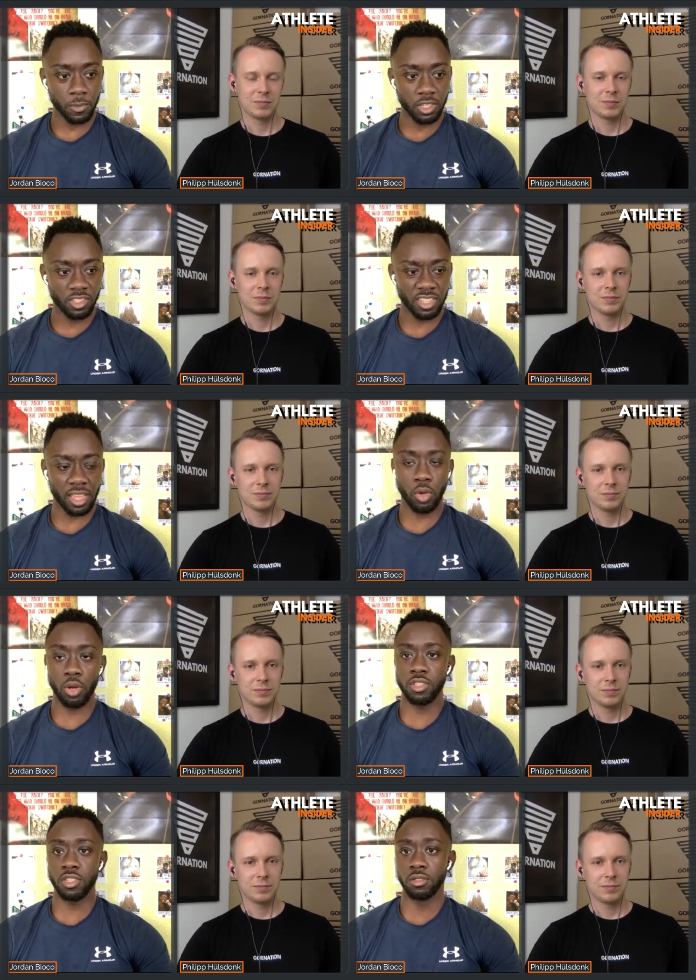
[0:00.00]

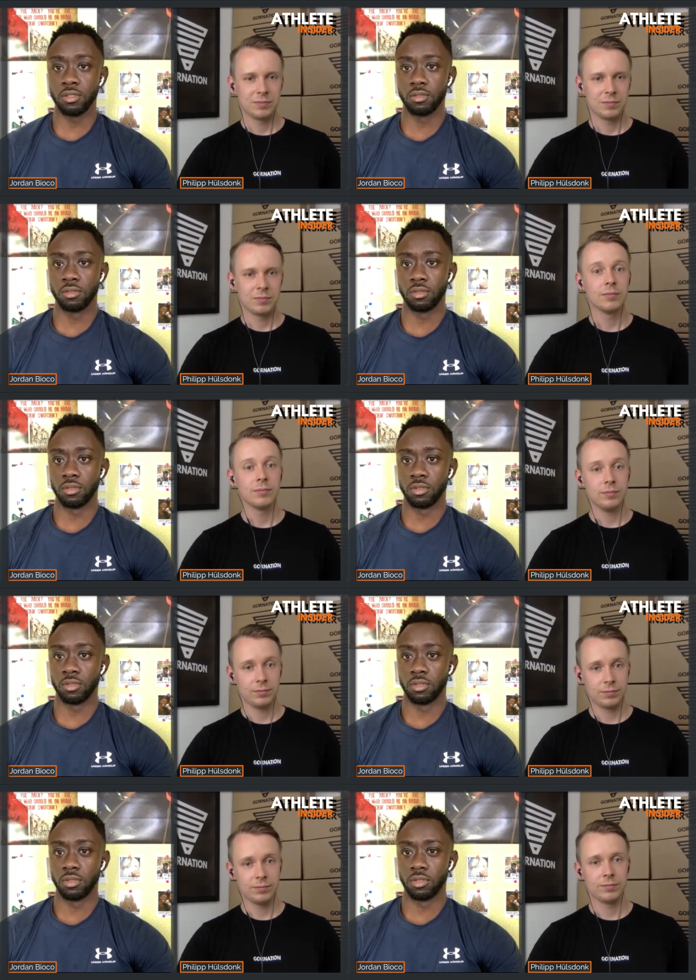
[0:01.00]
Speaker 1: psychology mm -hmm
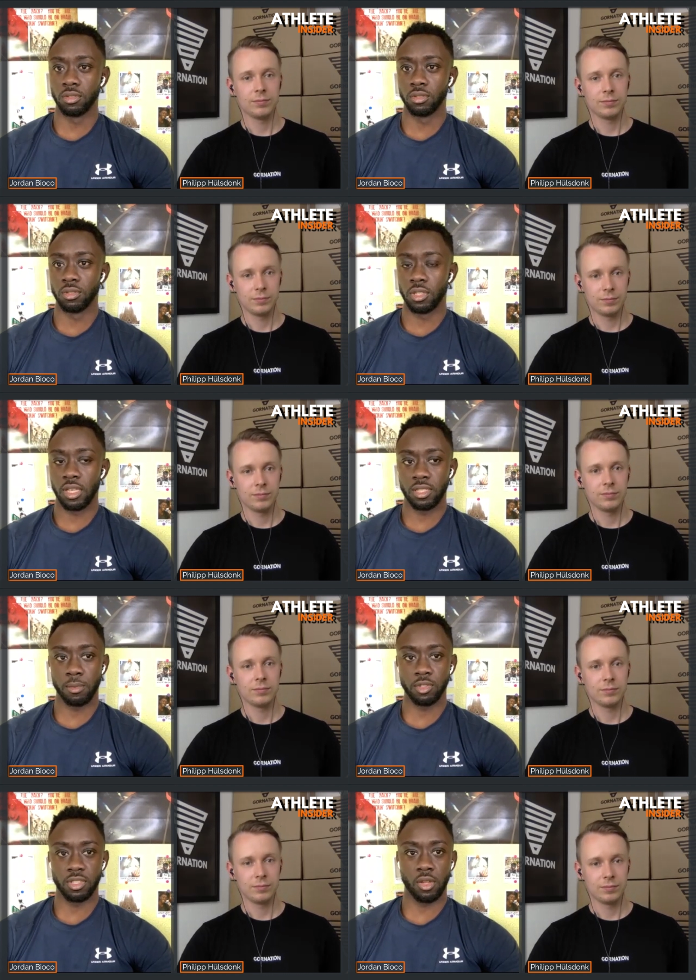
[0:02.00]
it's
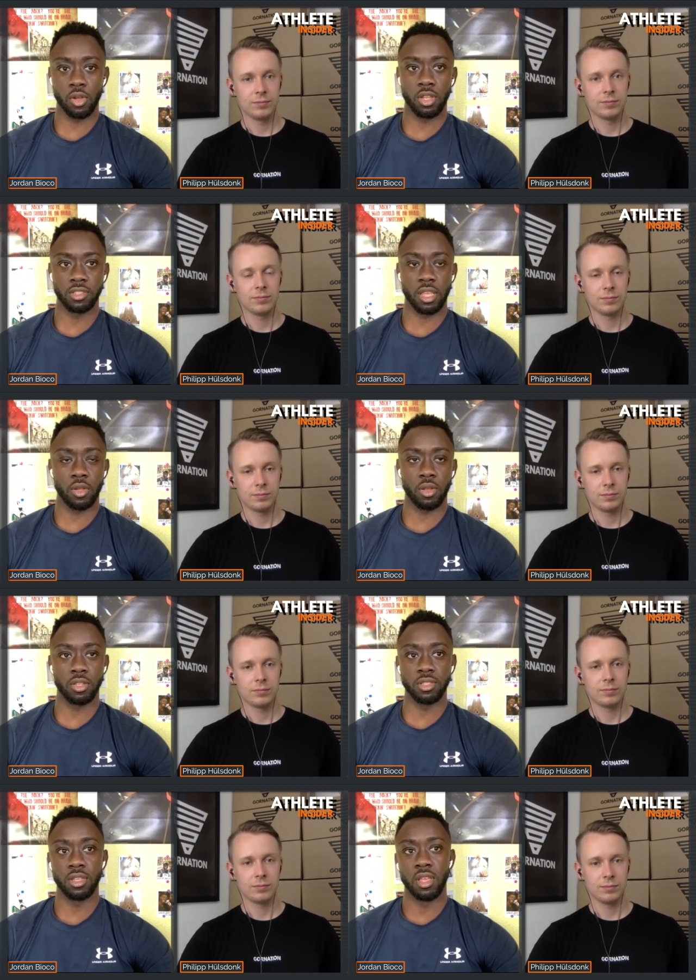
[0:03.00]
about
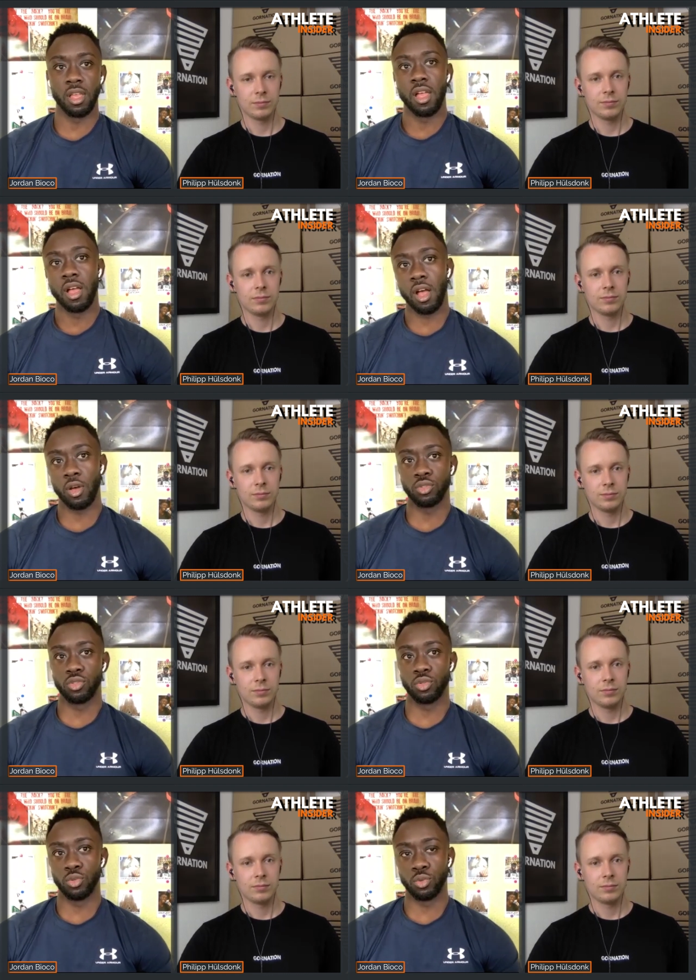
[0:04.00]
psychology, how
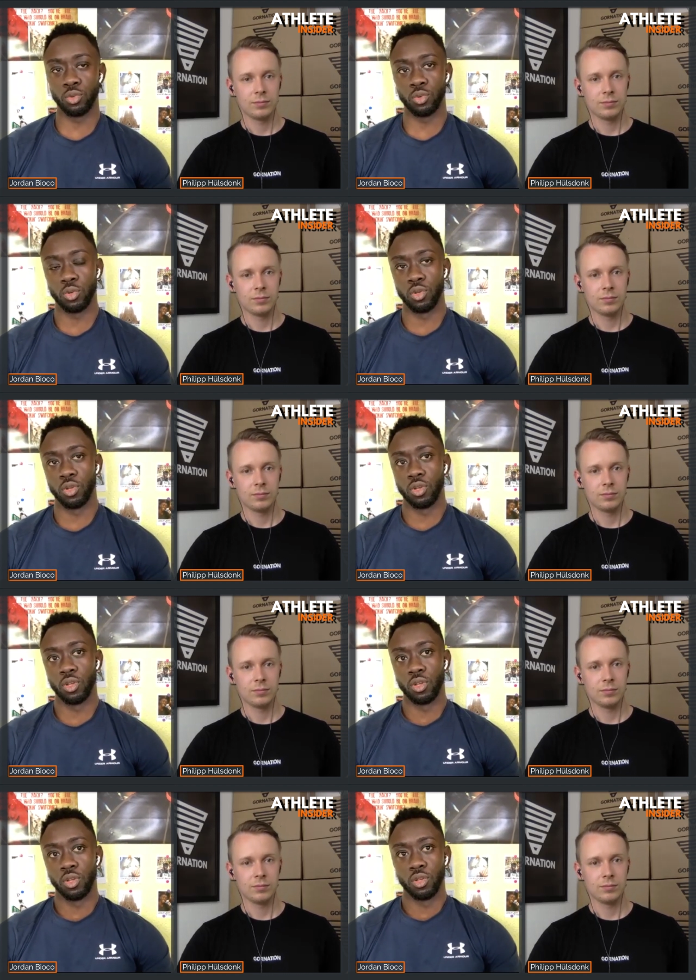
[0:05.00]
to
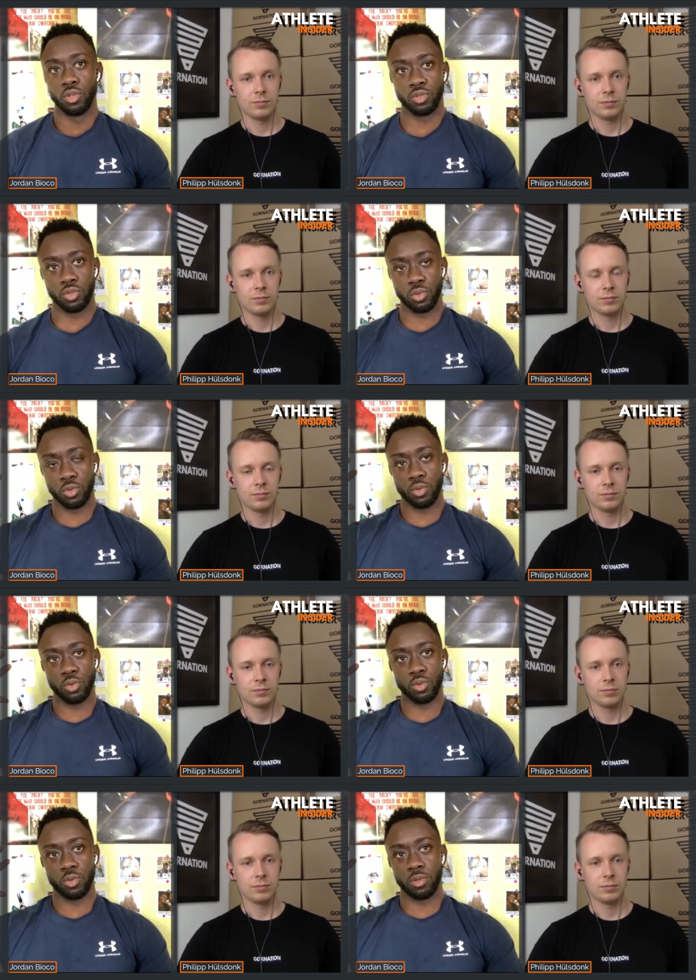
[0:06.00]

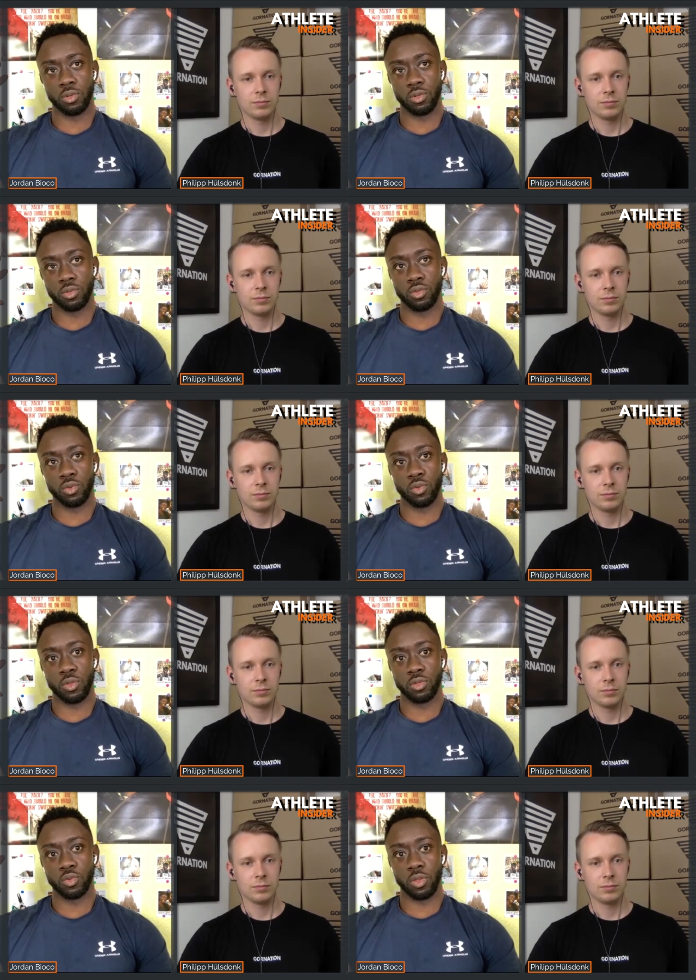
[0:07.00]
to to
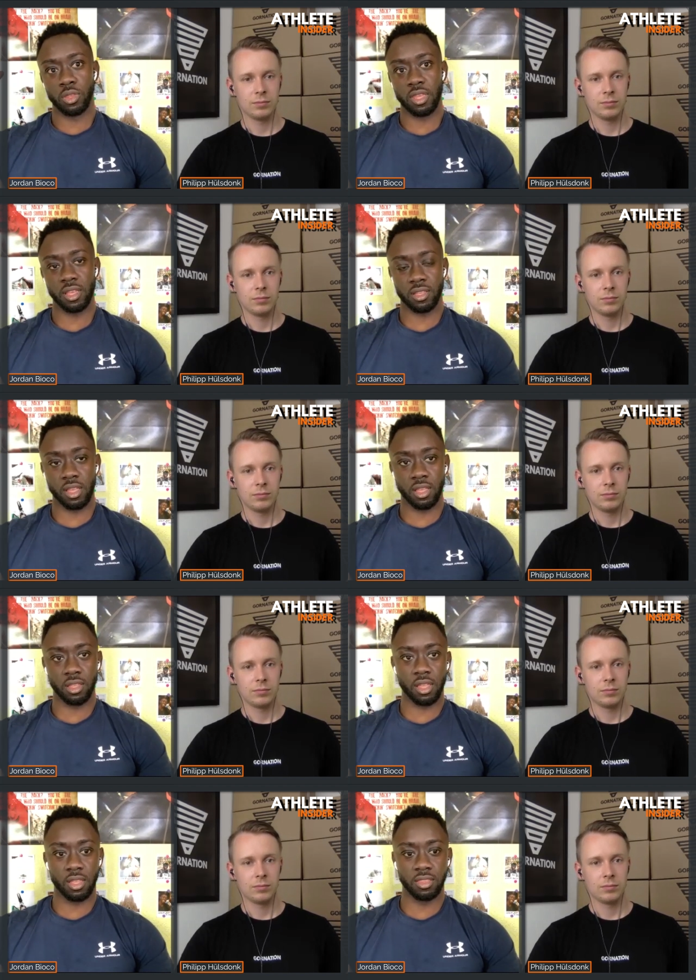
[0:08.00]
to think in
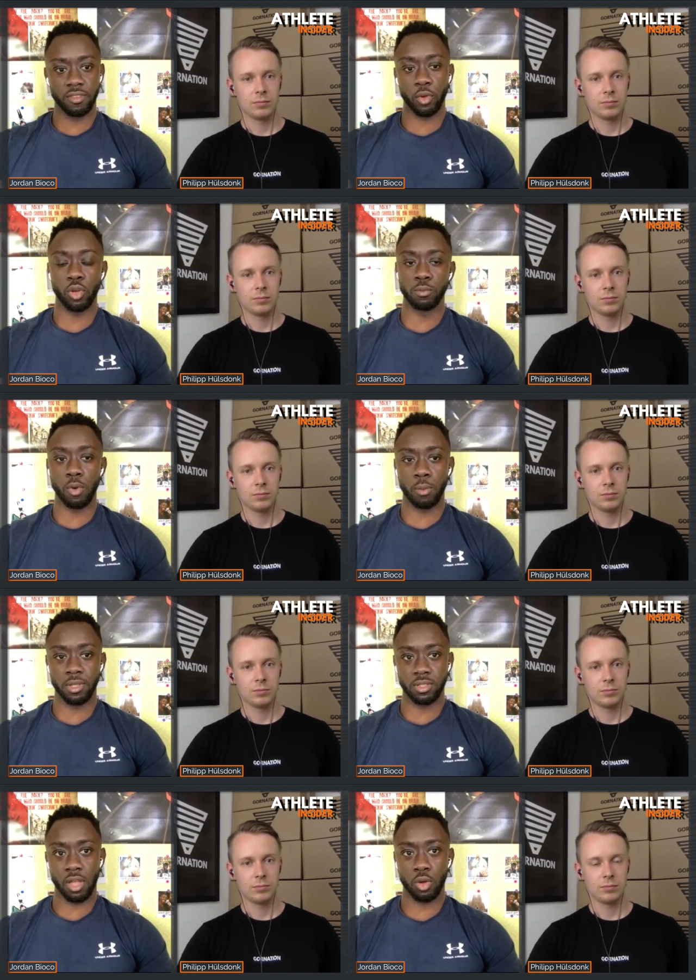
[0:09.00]
in difficult
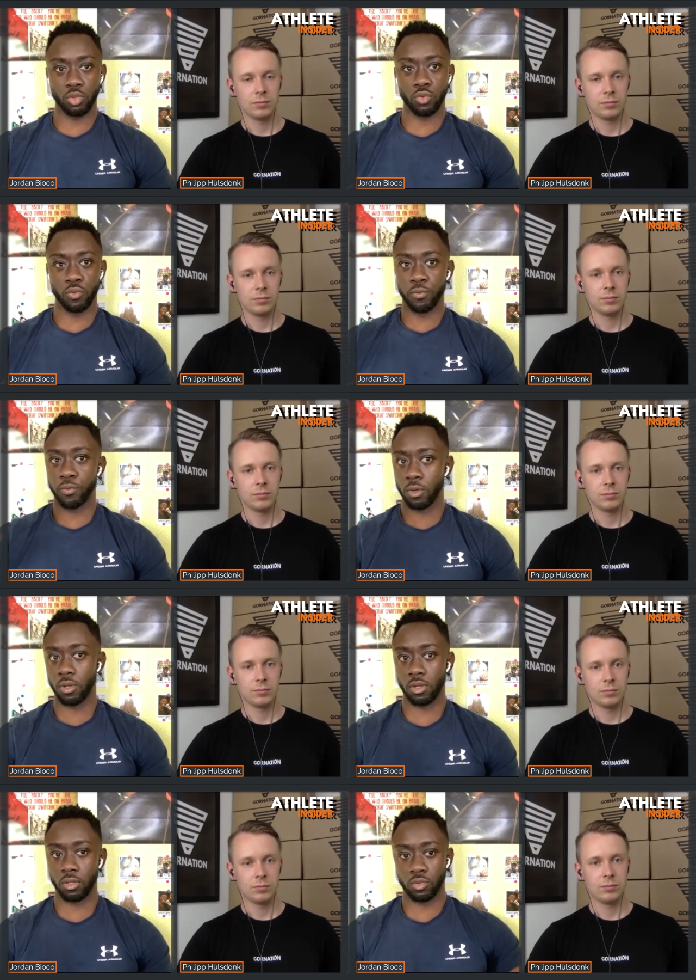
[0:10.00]
moments, how to uh,
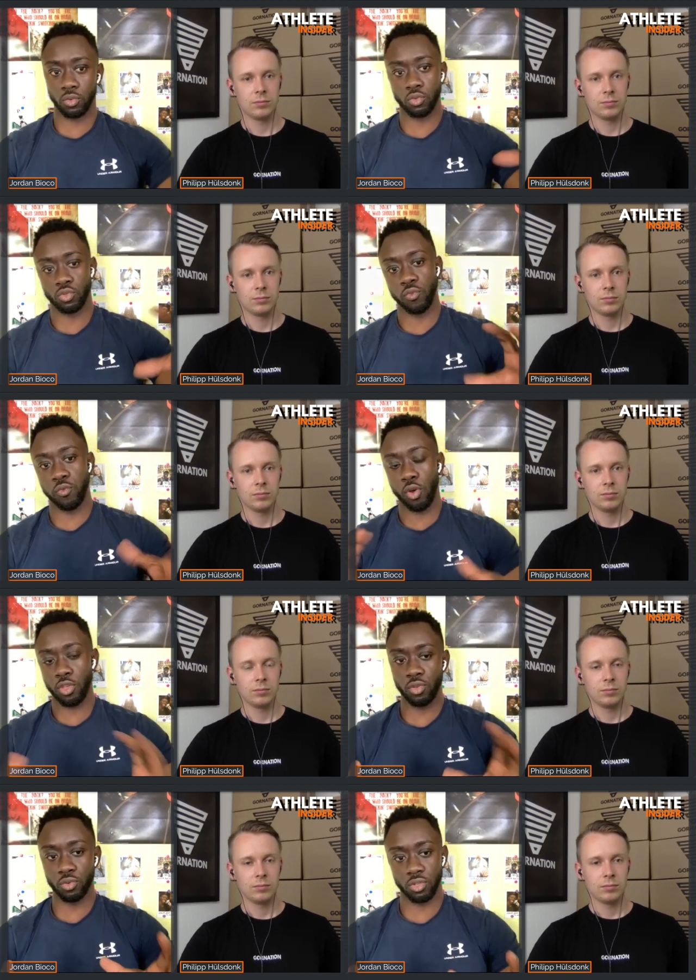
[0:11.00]
to to
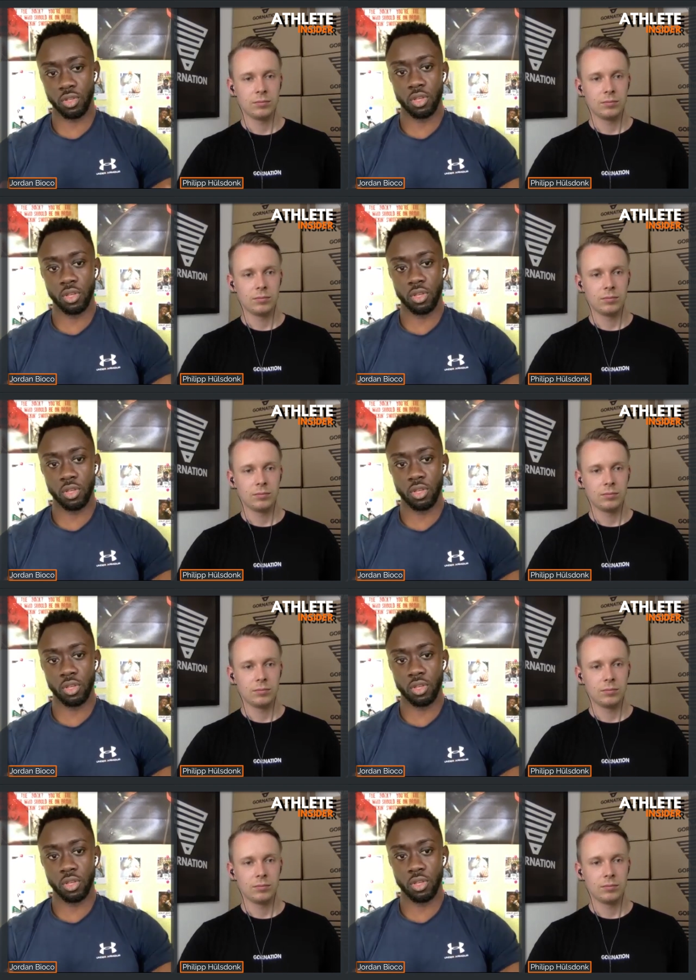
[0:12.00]
focus